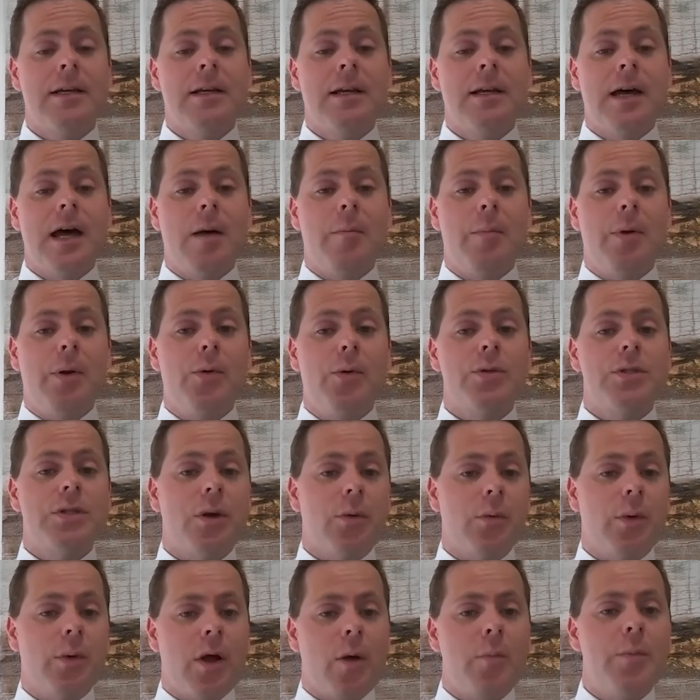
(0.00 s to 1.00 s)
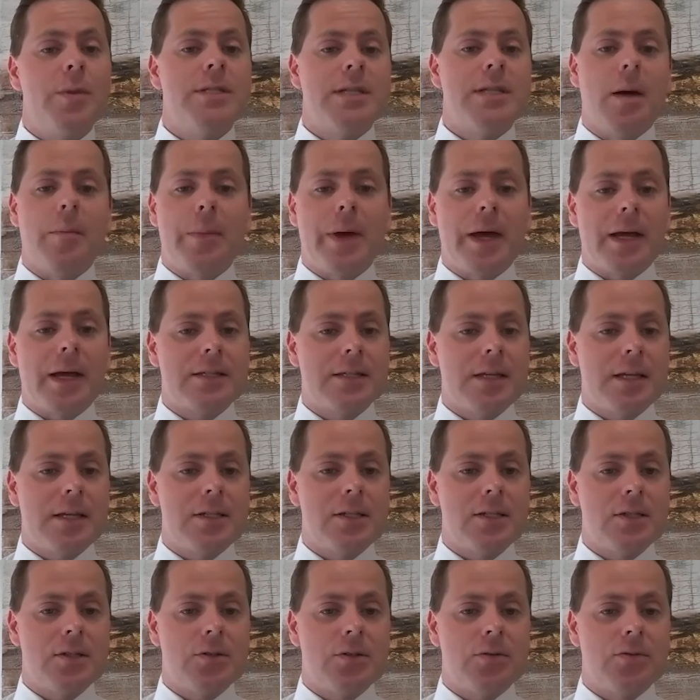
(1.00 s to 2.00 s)
But also it opens up
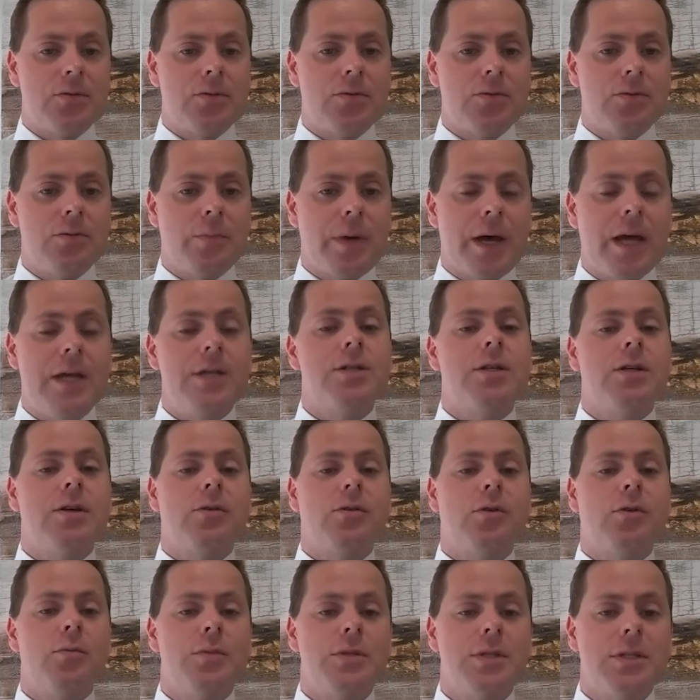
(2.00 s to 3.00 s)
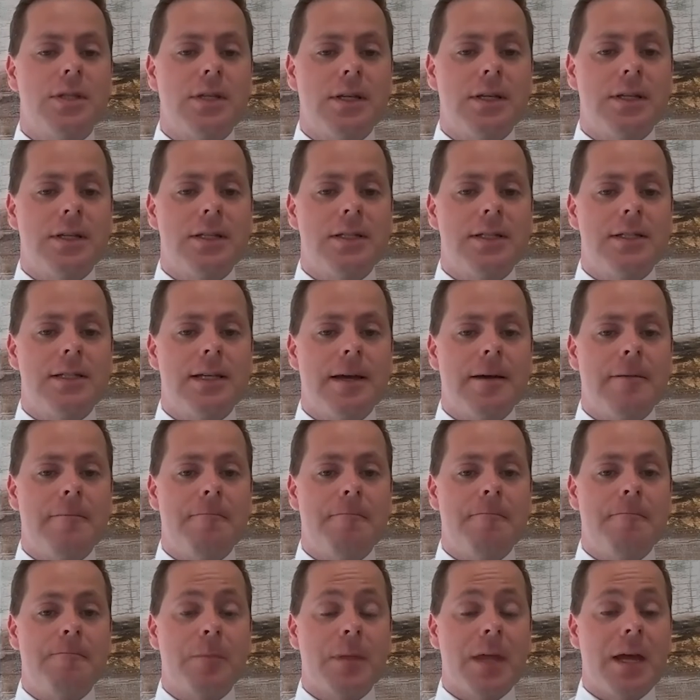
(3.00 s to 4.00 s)
access to patient groups
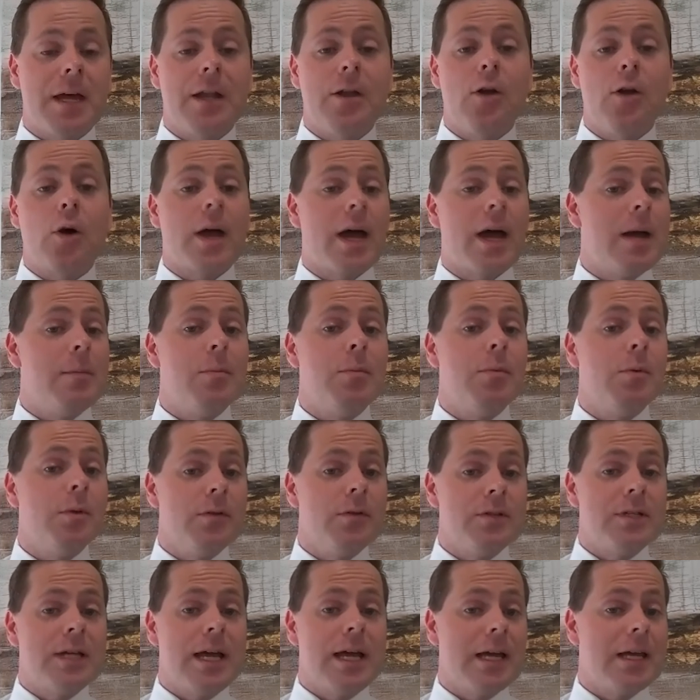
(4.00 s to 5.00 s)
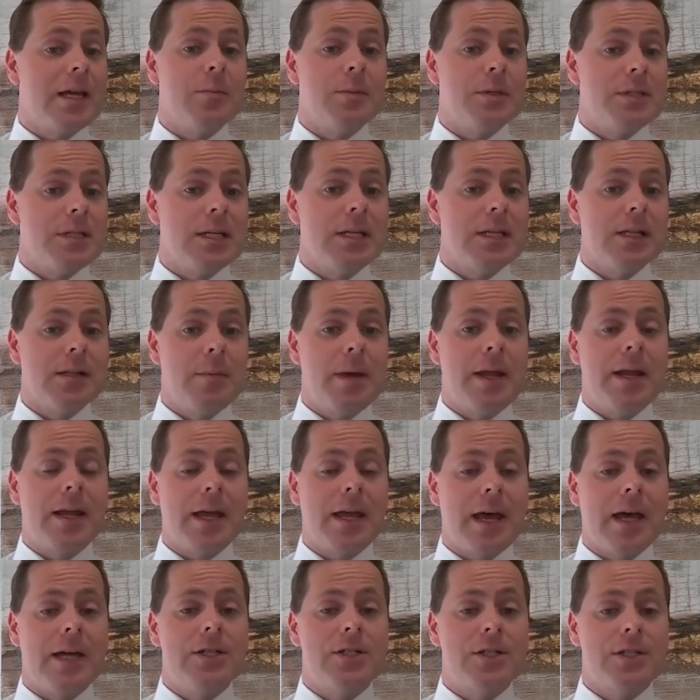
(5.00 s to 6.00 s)
that are not capable of taking a particular
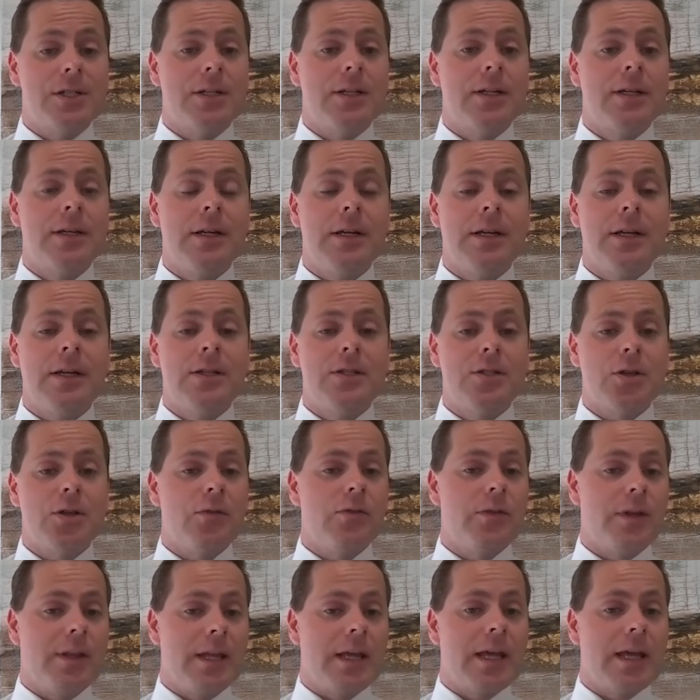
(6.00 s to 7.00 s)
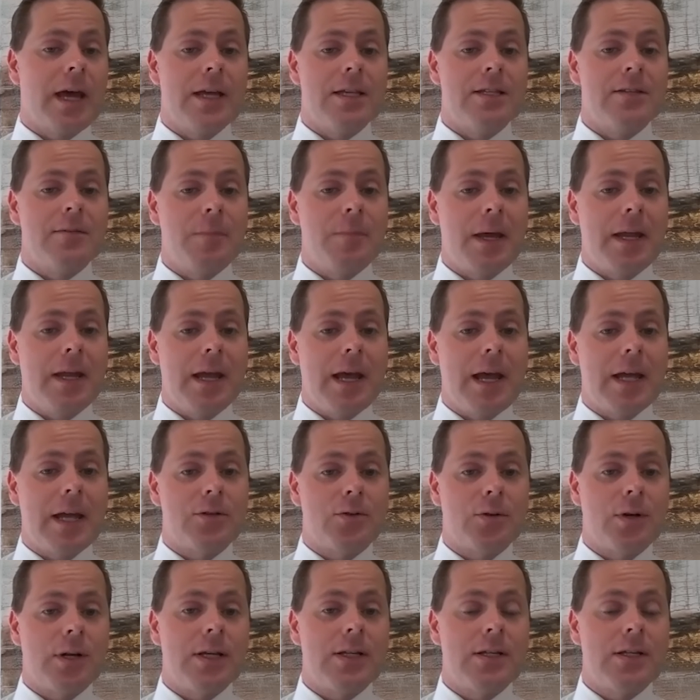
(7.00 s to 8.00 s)
medication. So in the case of
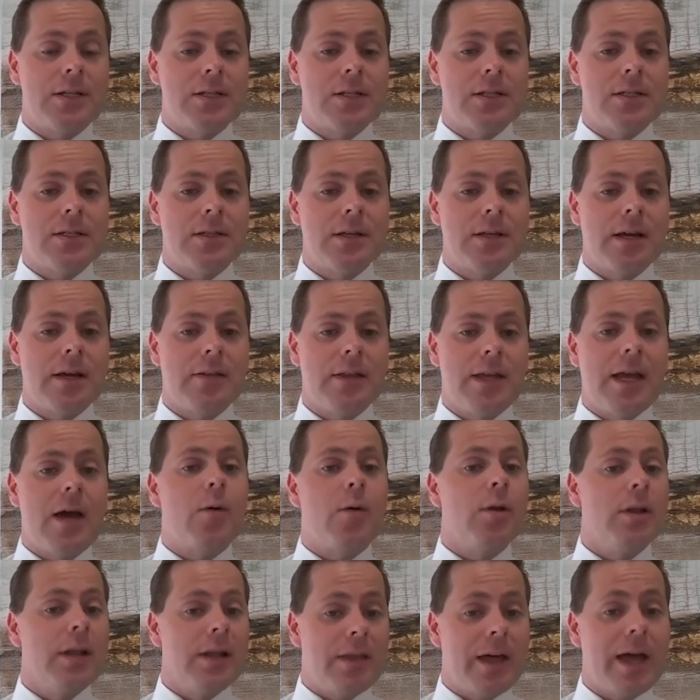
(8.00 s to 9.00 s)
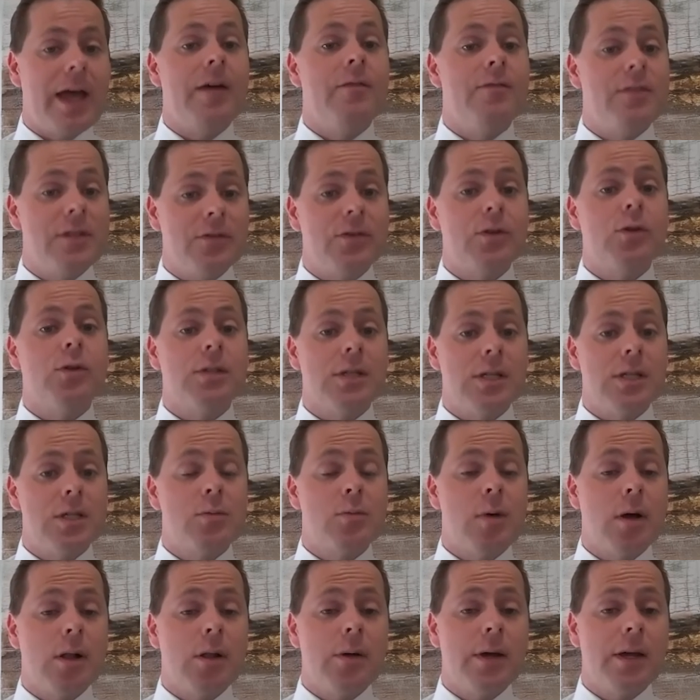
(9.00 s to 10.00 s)
pediatrics, the elderly, they have difficulty
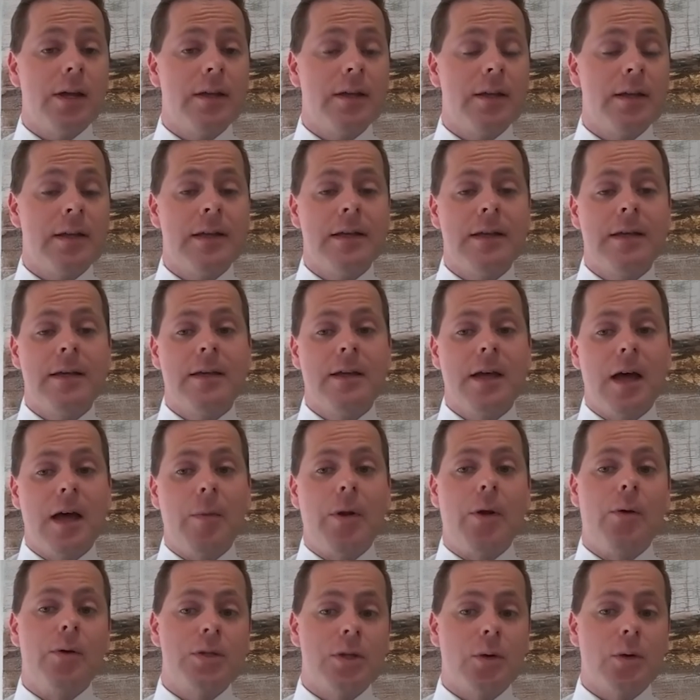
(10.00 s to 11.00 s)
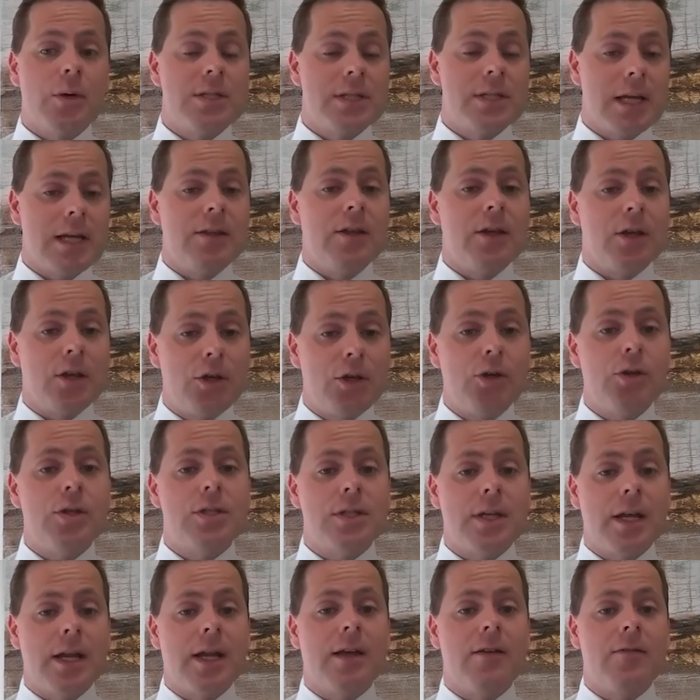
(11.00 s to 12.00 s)
swallowing. But also we see in the acute
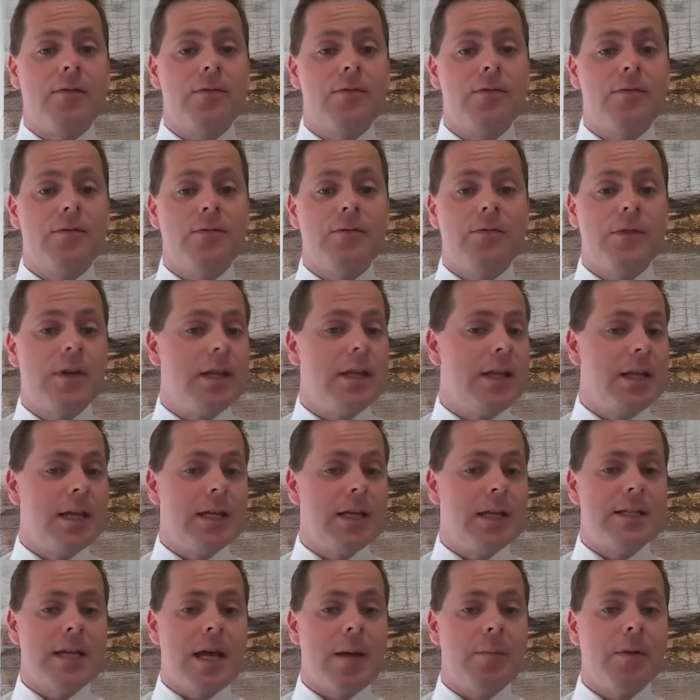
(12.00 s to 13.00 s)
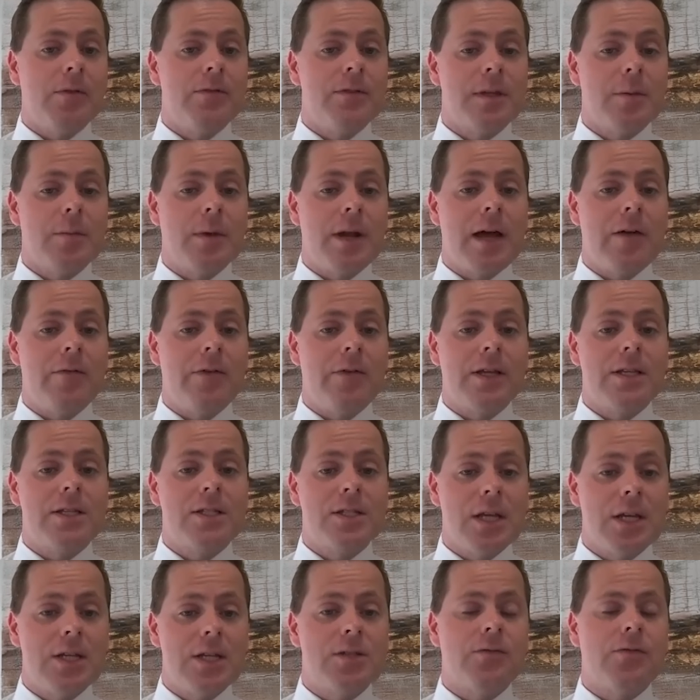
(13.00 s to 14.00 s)
setting, if in the example of someone having a
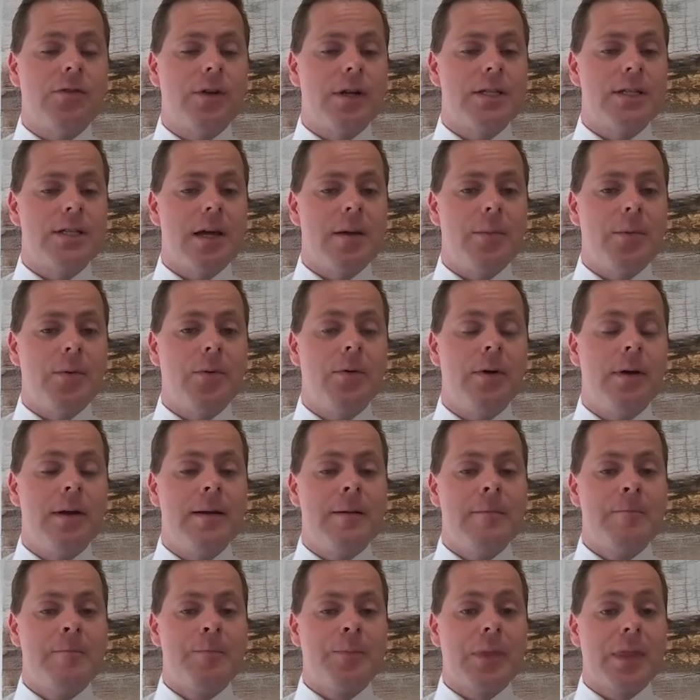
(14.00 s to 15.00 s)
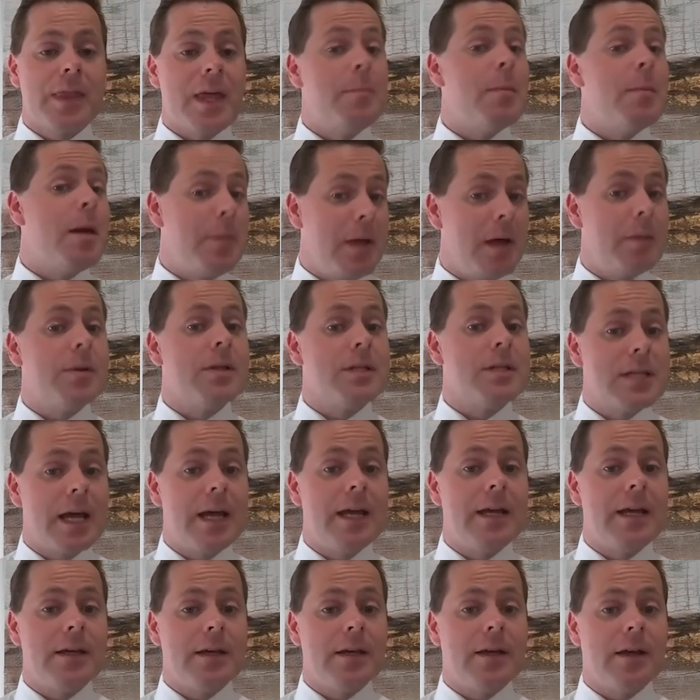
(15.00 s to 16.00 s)
seizure, for example, they may be able to
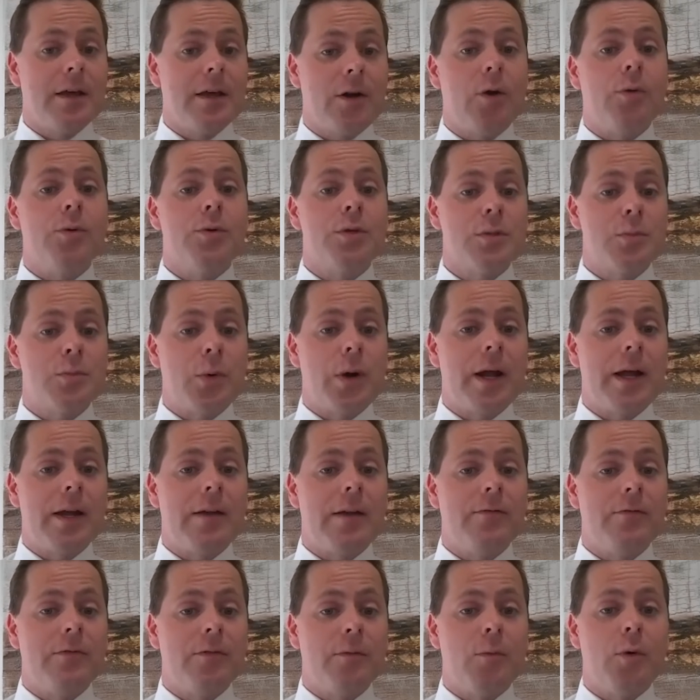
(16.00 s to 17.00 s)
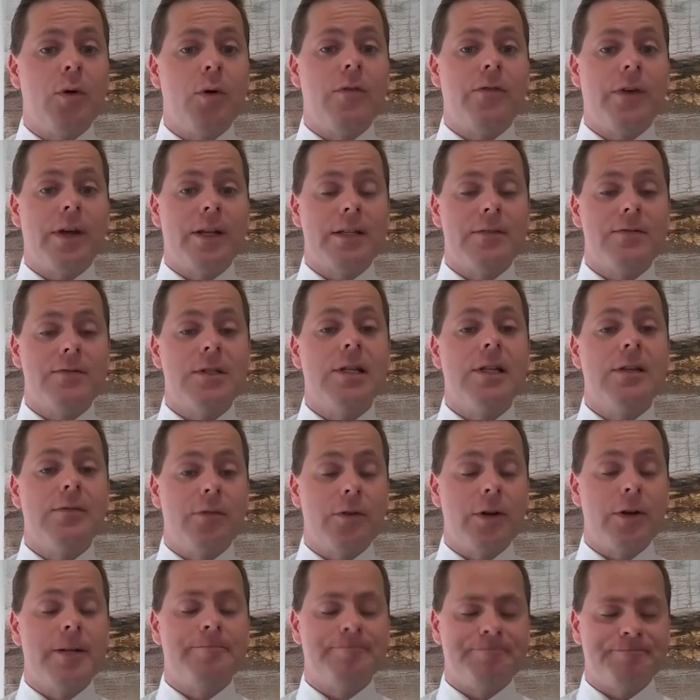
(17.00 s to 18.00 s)
take an oral spray for more effective
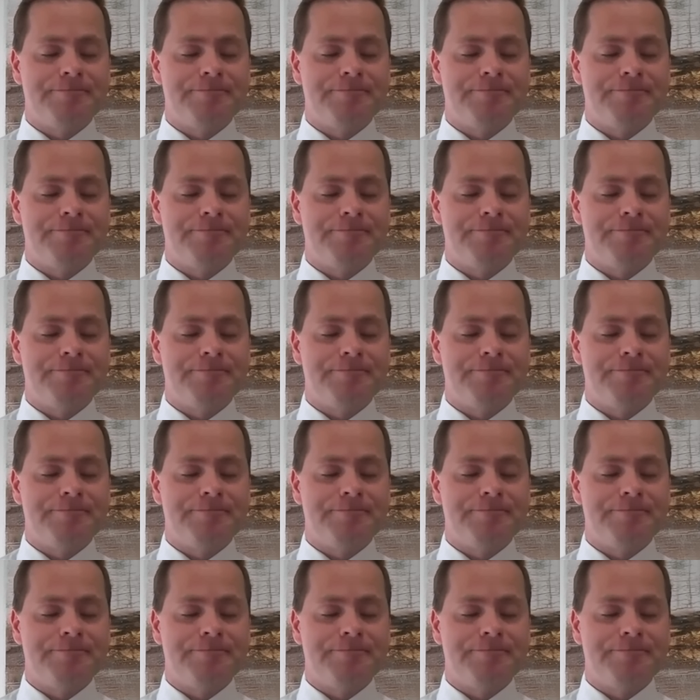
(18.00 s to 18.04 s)
delivery.